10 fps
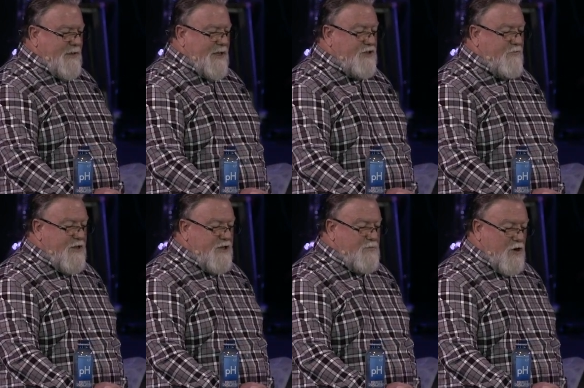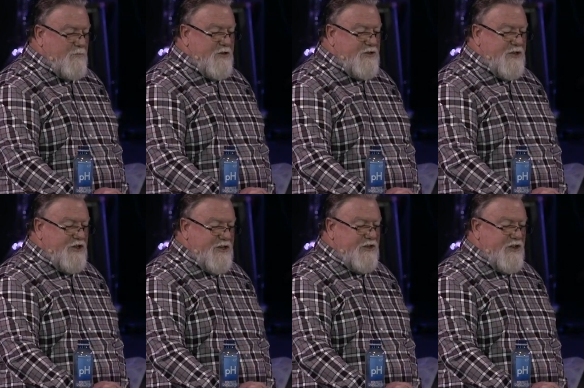It's for this purpose that
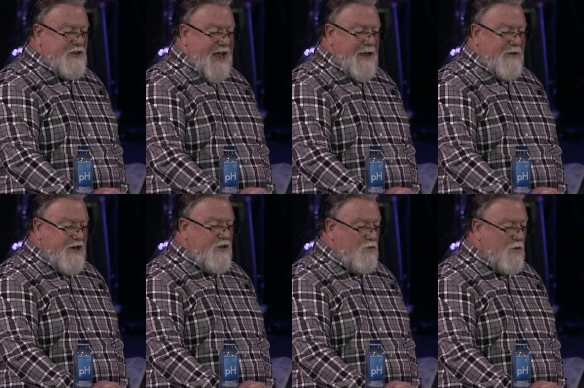Jesus came into the